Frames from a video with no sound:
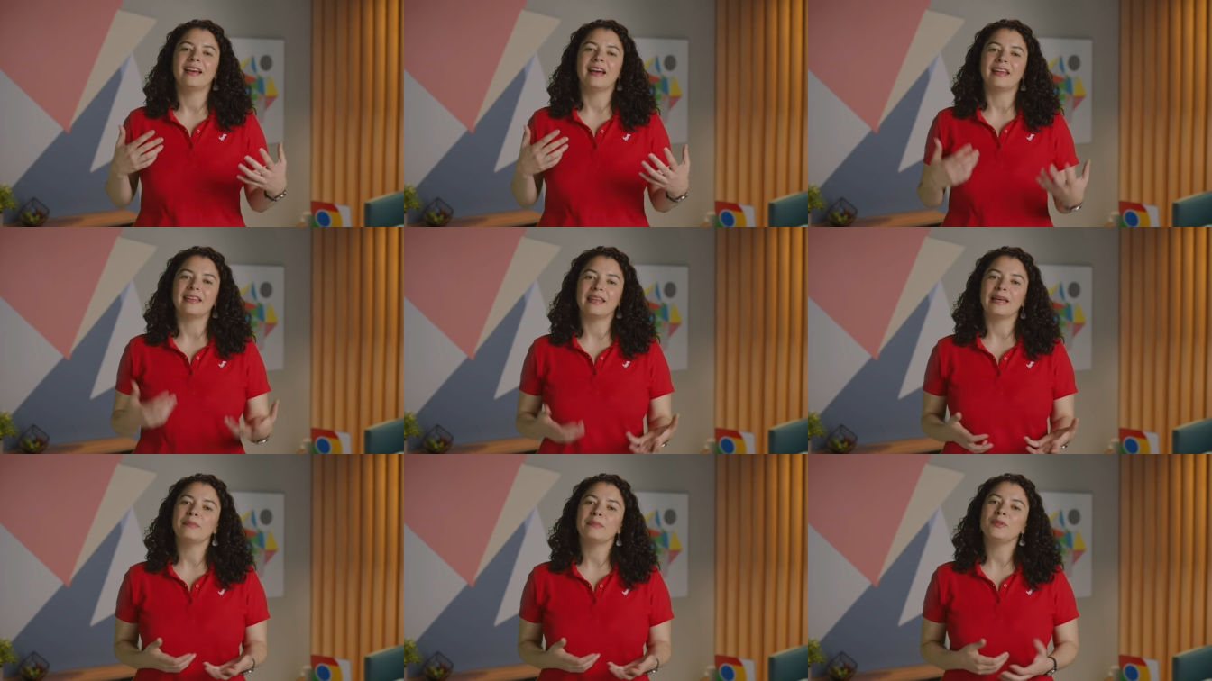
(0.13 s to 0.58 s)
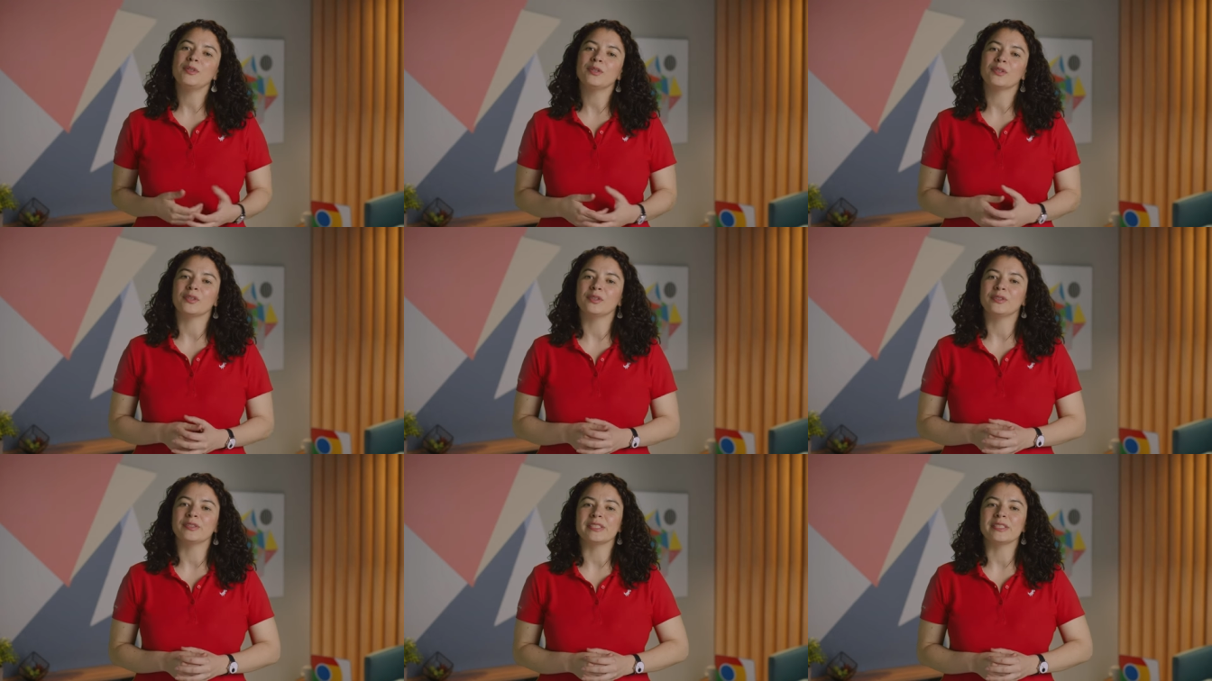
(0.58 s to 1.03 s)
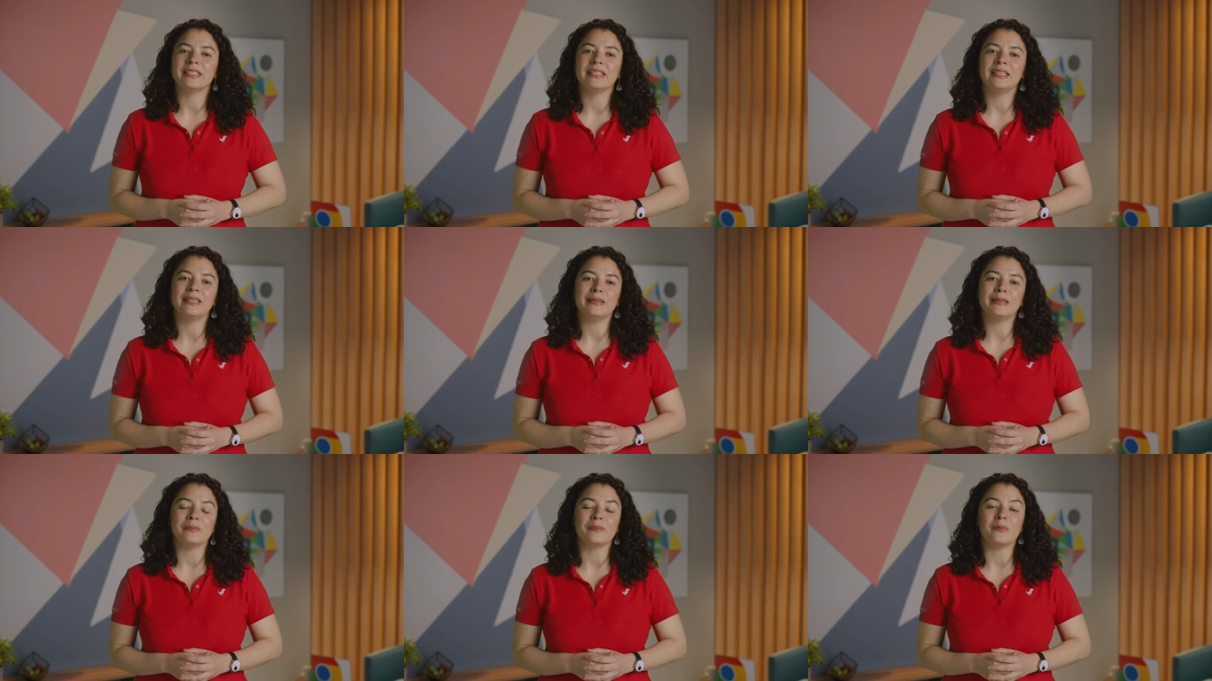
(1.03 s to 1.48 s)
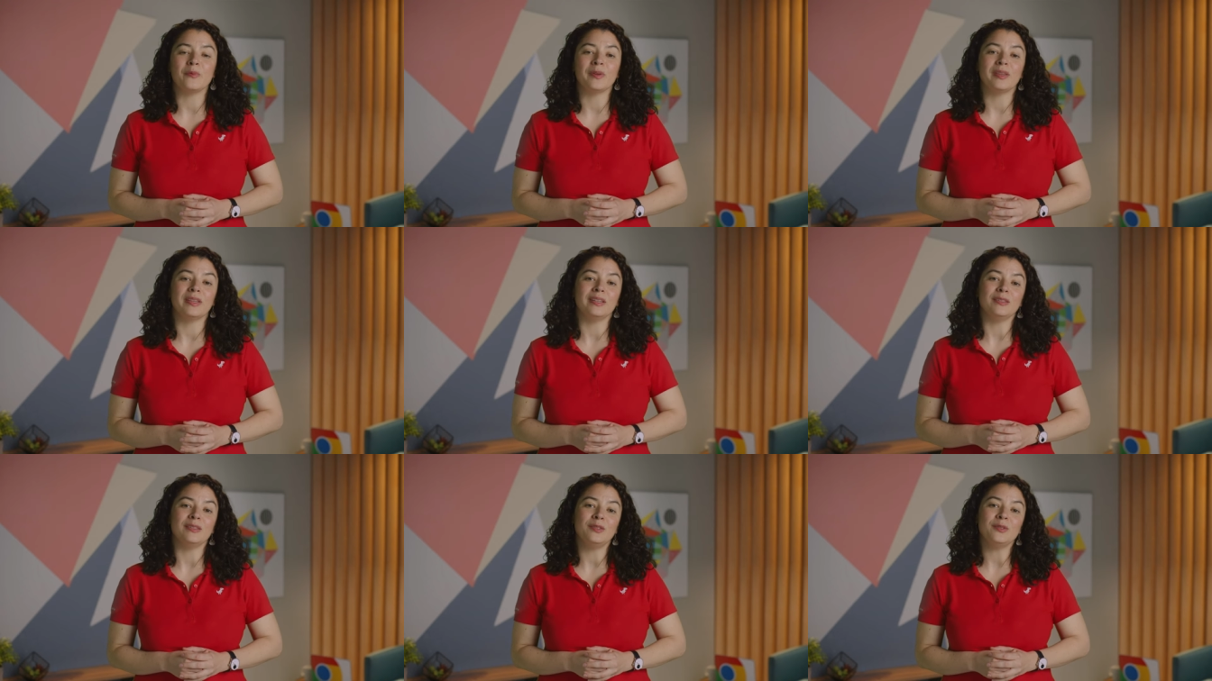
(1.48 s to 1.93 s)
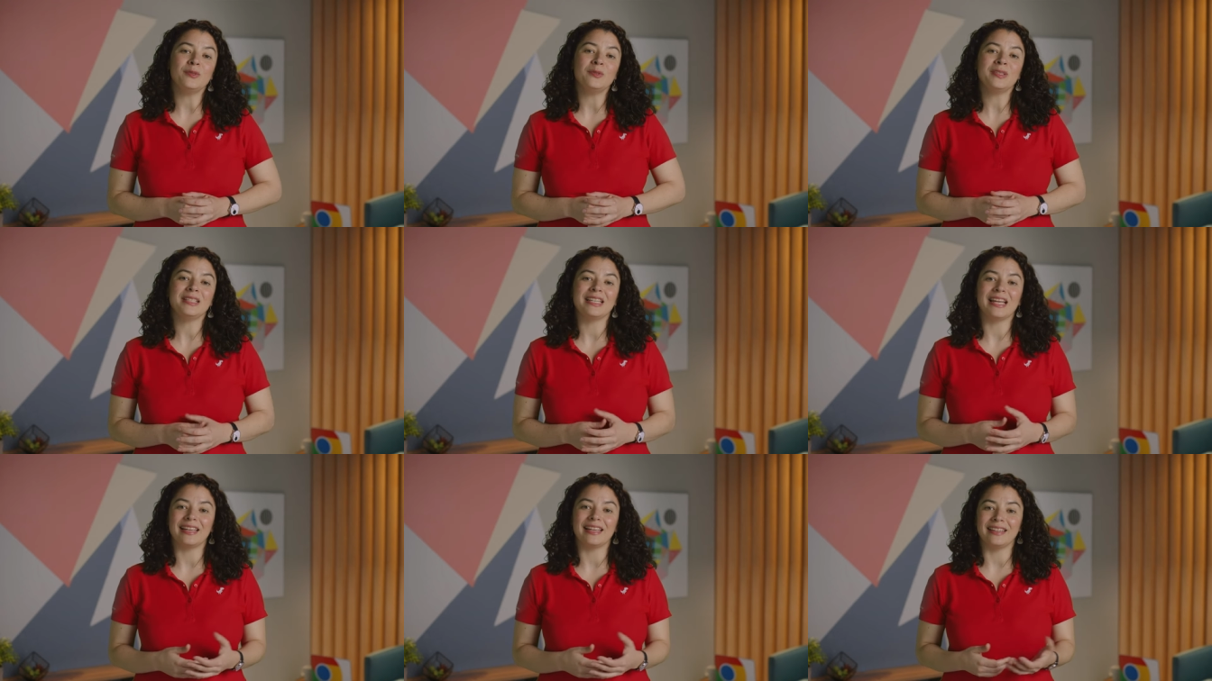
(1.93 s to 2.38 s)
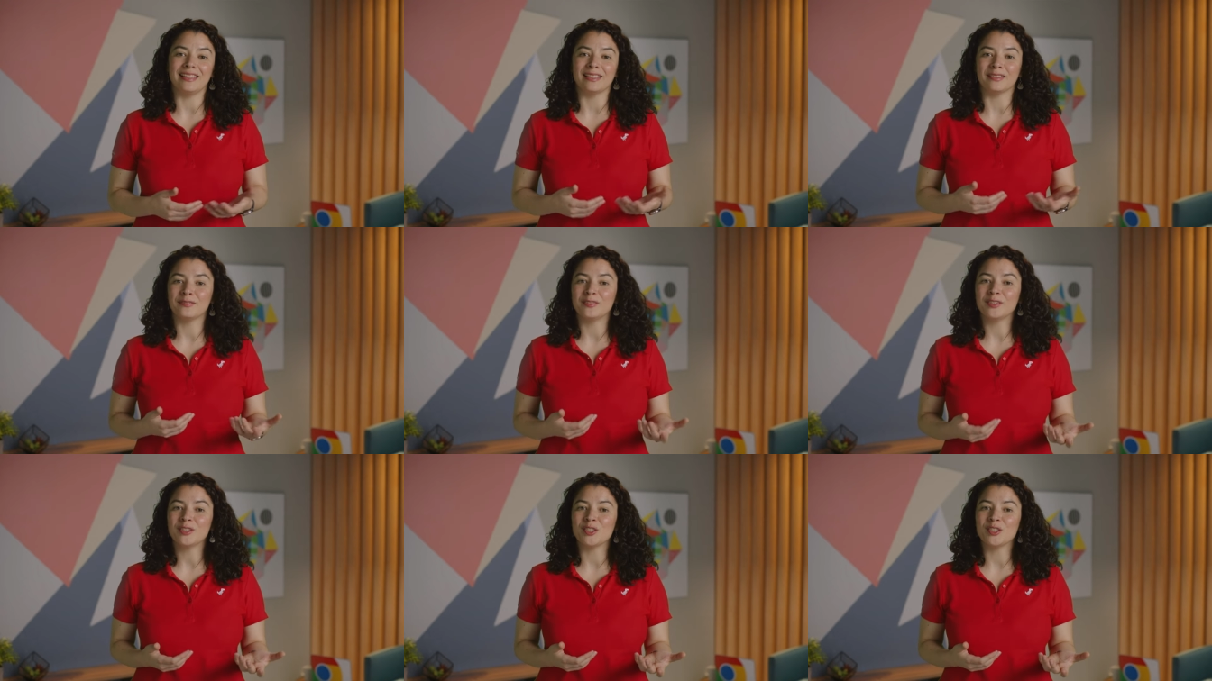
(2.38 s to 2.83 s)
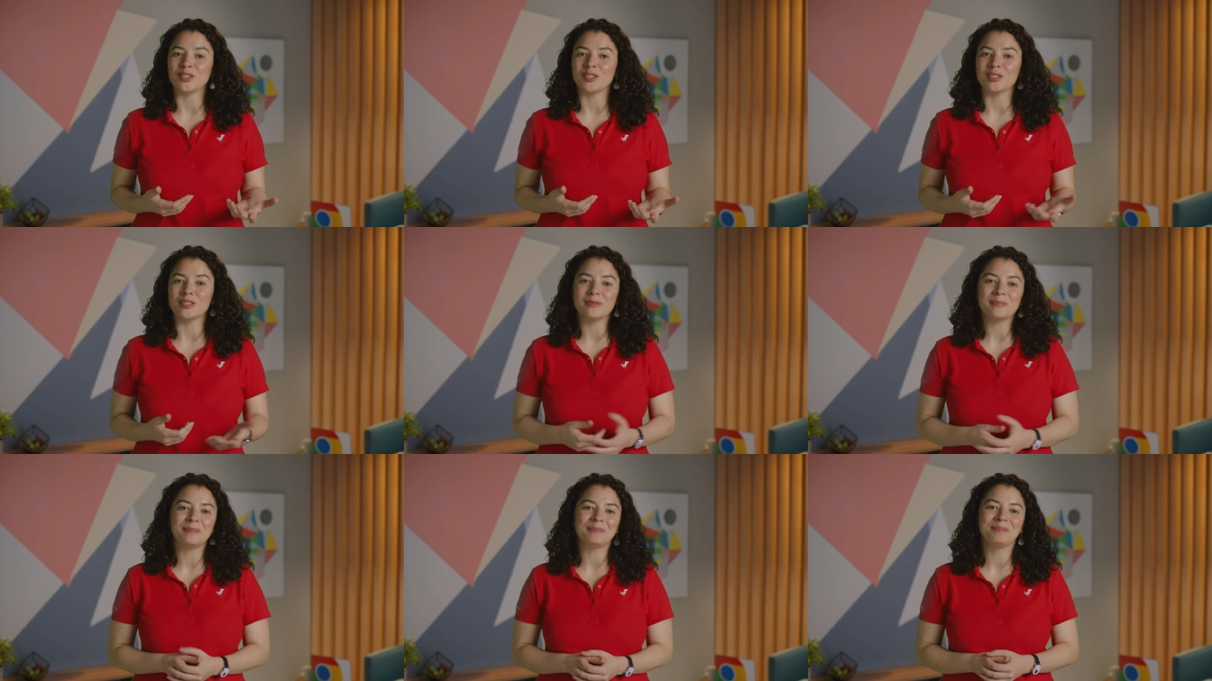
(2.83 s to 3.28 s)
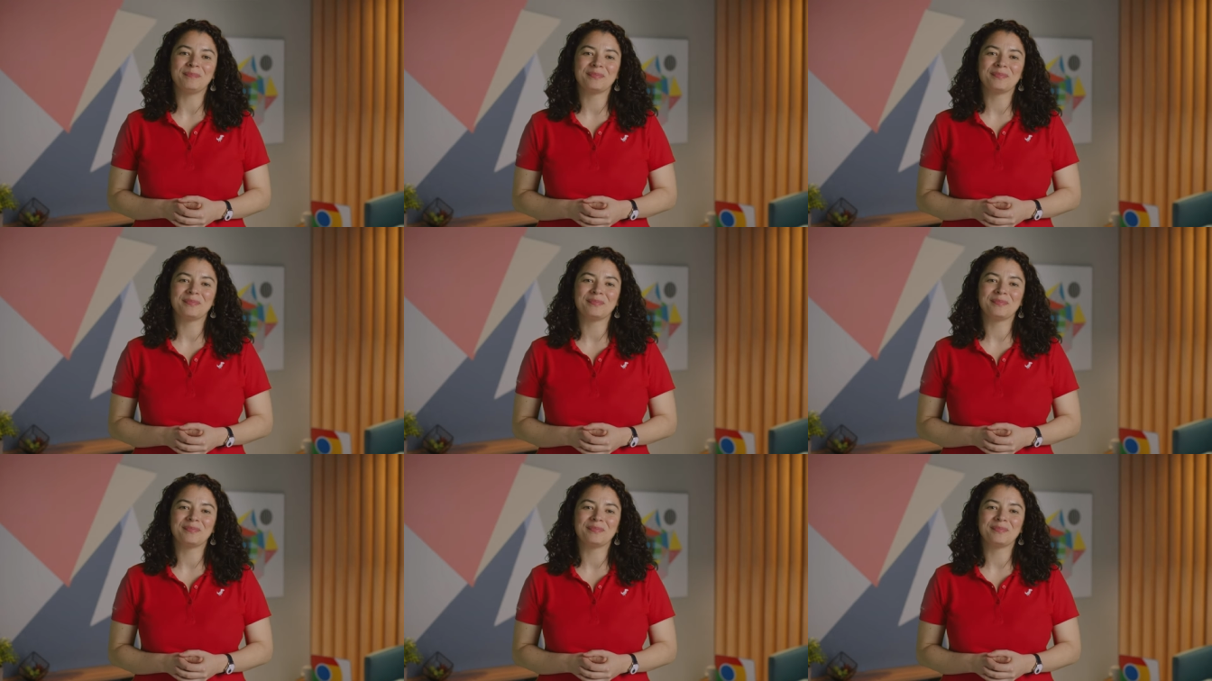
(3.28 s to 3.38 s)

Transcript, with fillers: Adapt your color scheme with the new light-dark function.